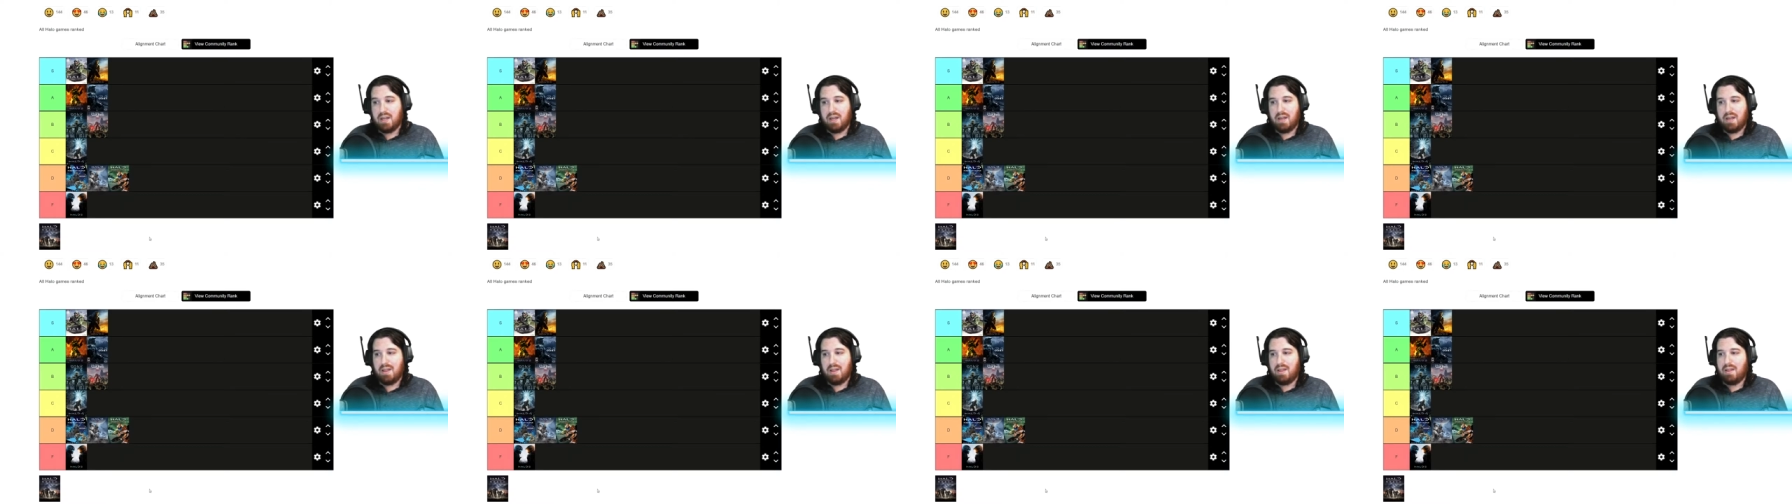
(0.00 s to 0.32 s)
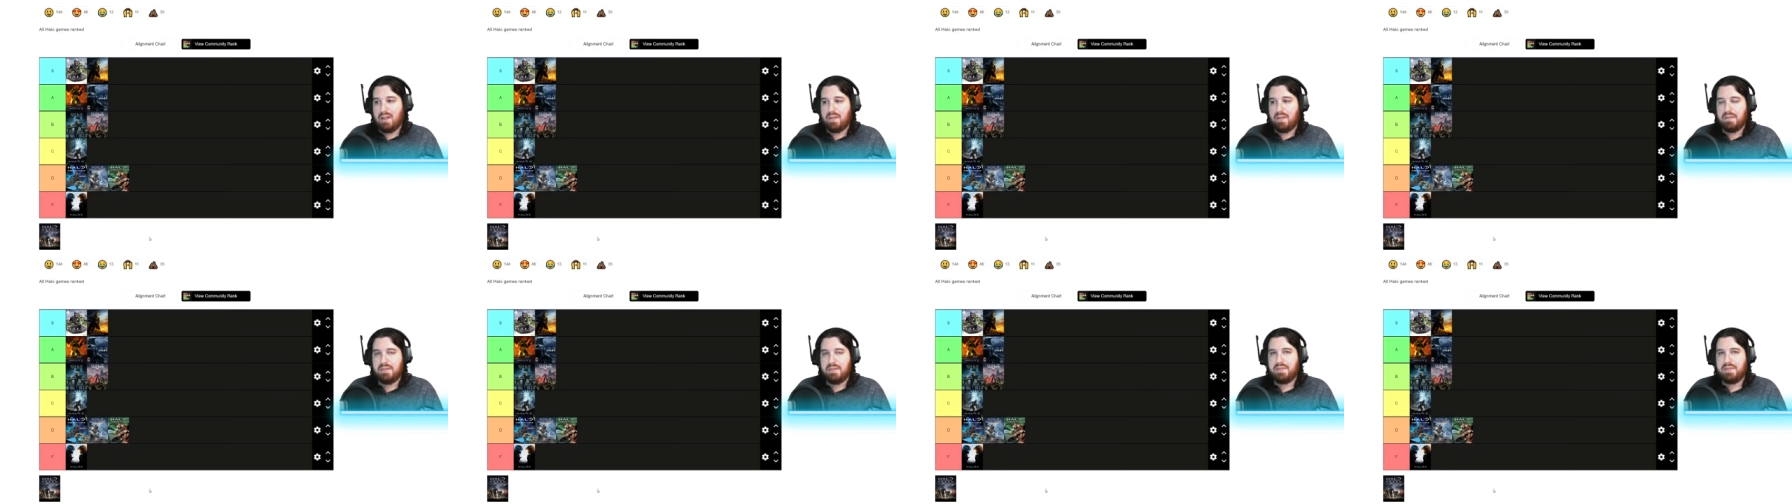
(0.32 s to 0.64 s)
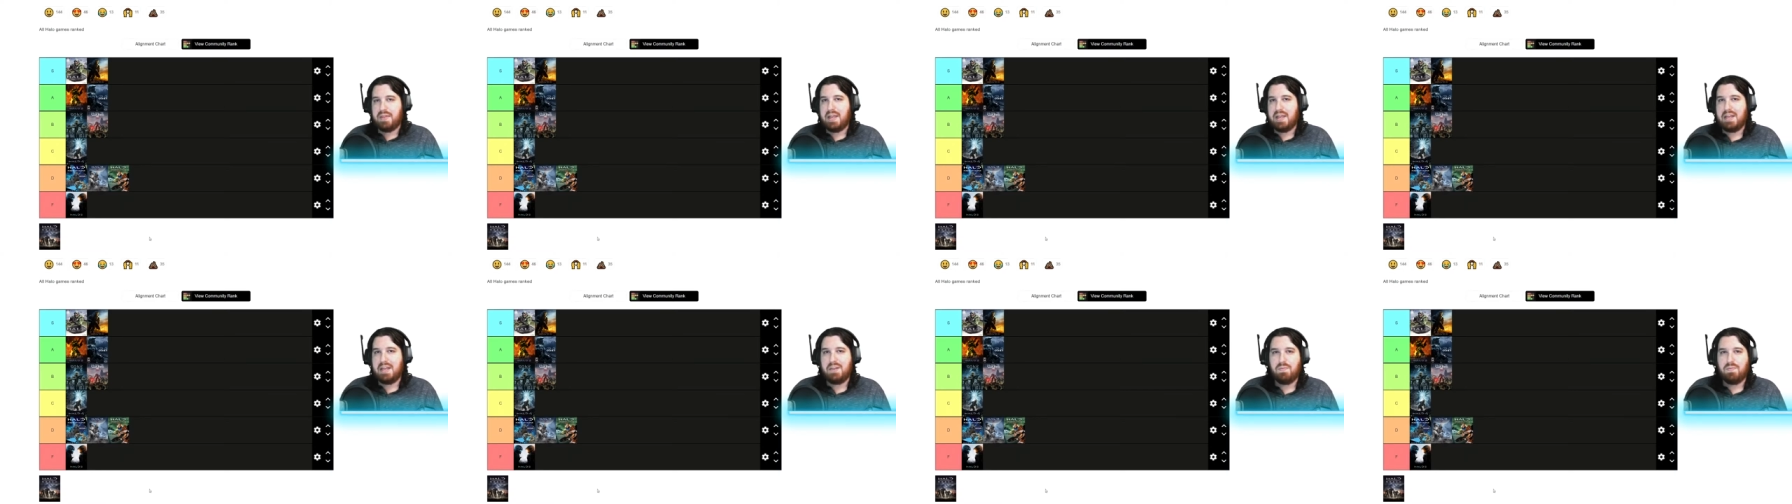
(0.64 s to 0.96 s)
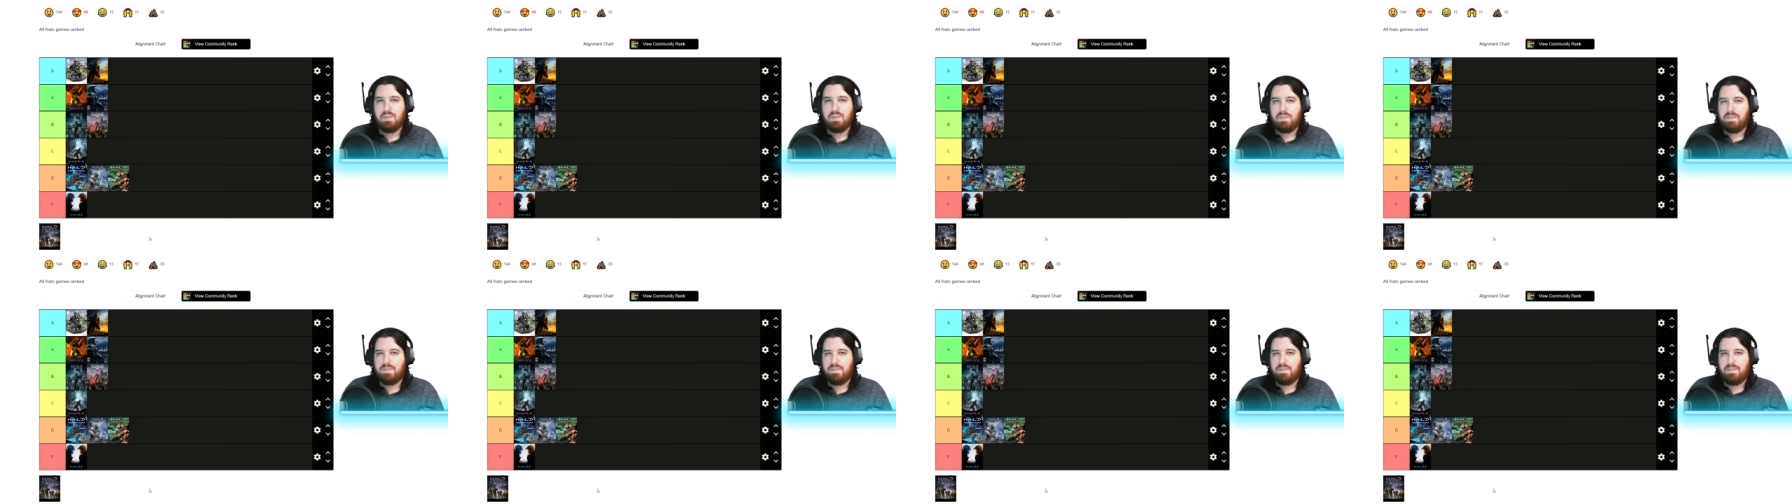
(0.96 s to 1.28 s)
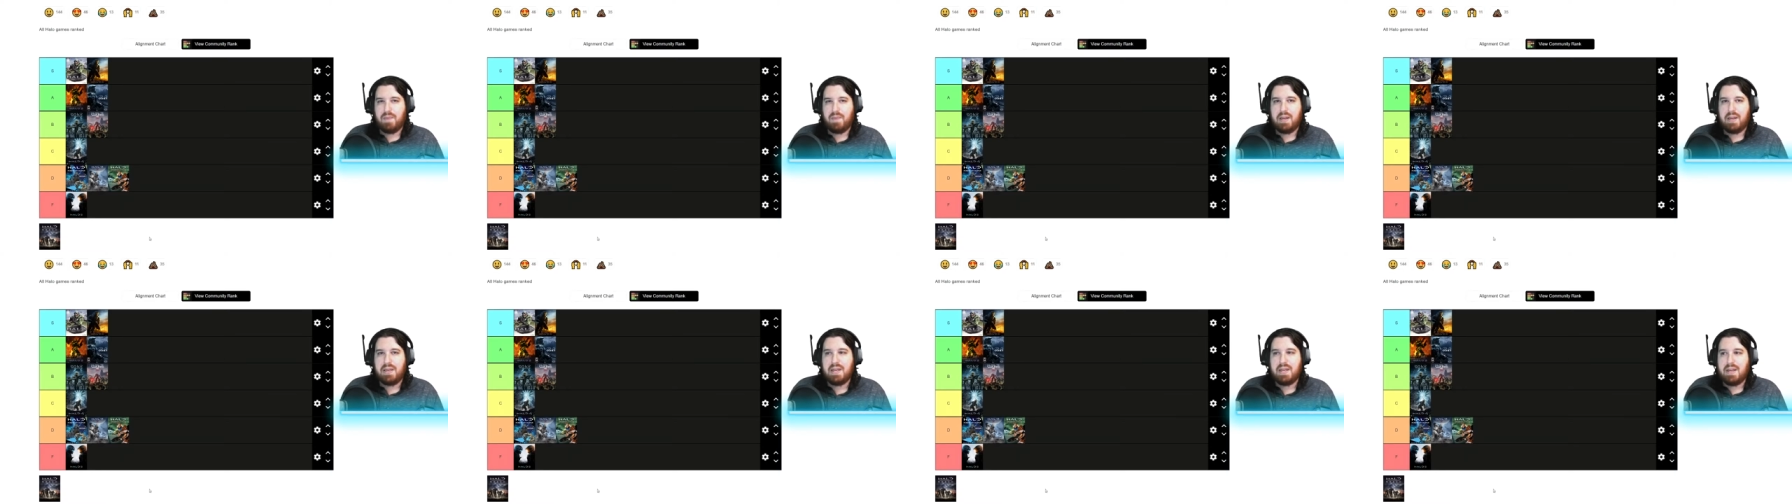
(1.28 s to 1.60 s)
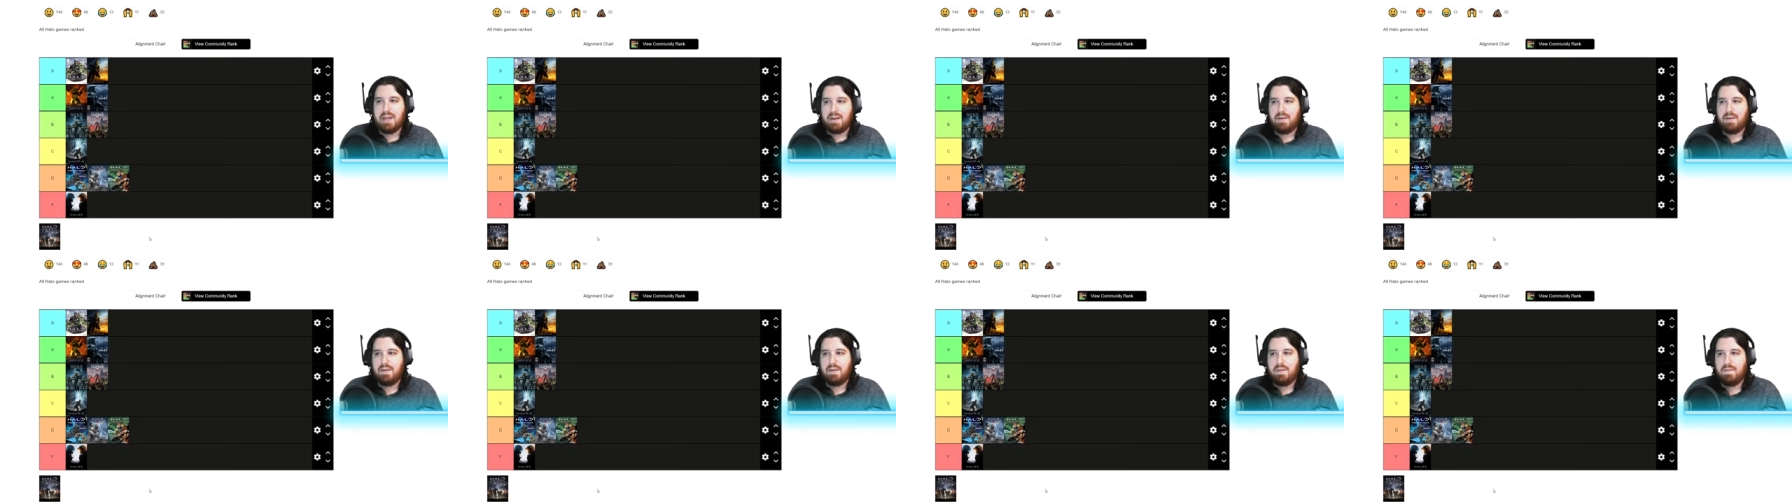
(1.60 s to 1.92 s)
uh, they they
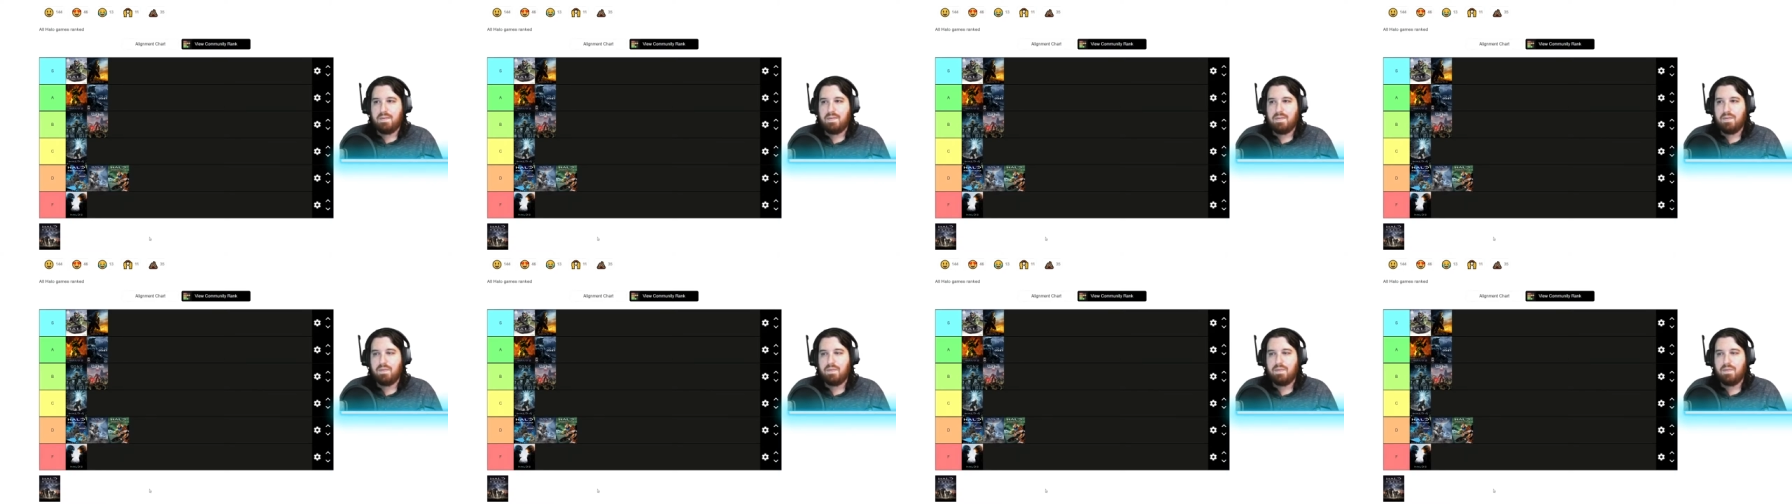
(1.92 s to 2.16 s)
didn't